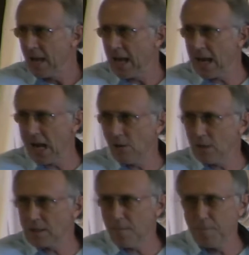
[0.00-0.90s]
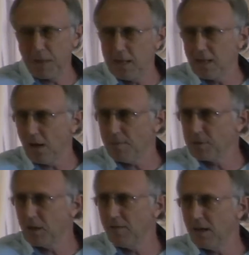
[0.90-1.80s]
And I was a brilliant
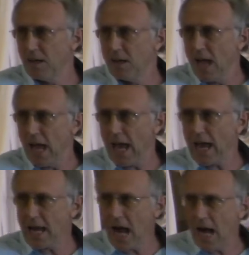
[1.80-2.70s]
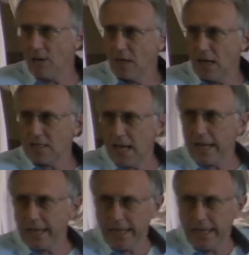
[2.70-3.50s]
observer and I was a